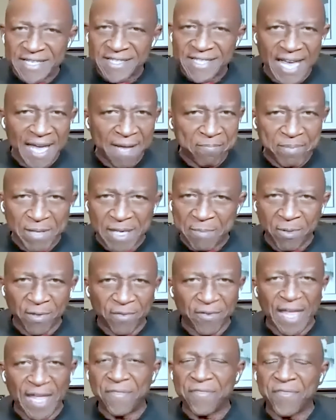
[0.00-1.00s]
had
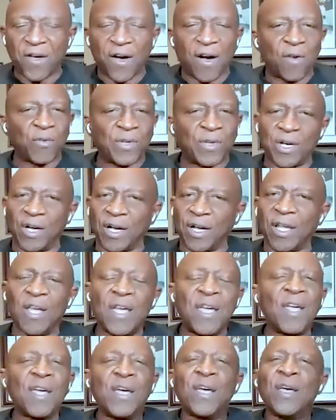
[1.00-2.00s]
people, they thought, look,
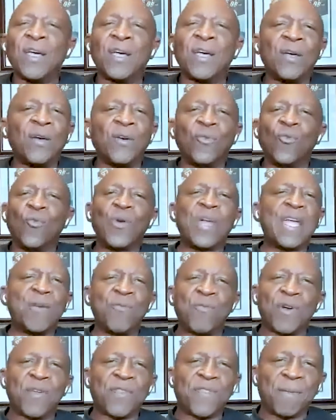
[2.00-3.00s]
we
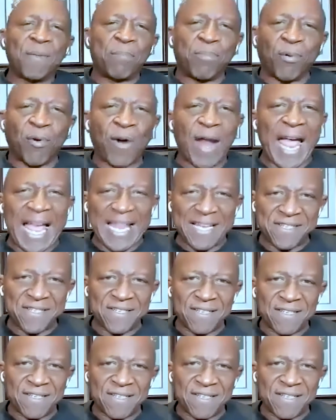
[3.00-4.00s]
were the
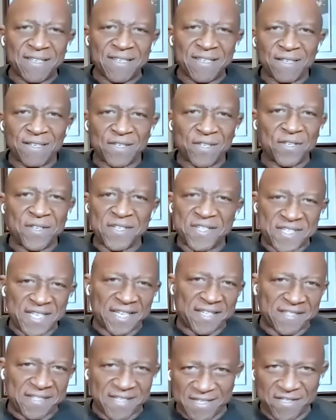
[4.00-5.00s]
brats to the
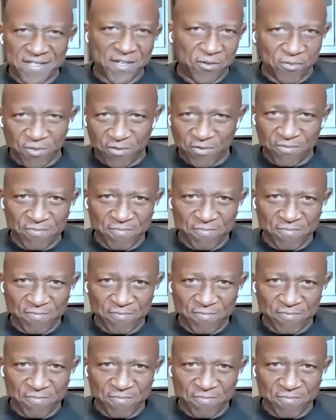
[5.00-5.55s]
60s group.